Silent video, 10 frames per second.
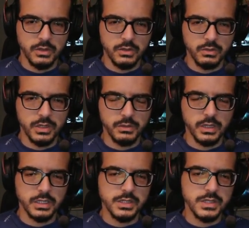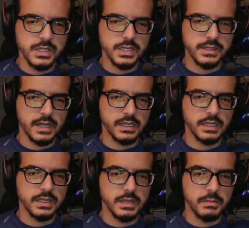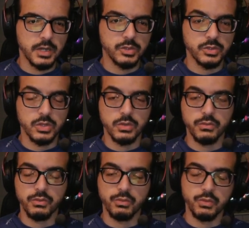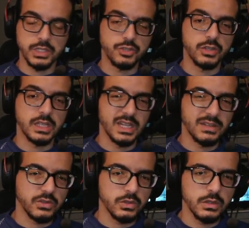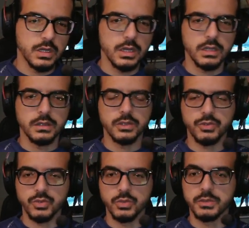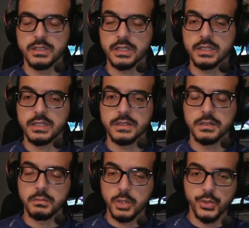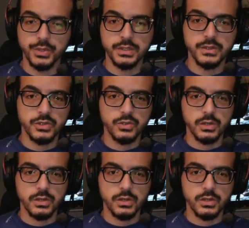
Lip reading: So here we can see exactly the amount of which level the troops that is deployed in this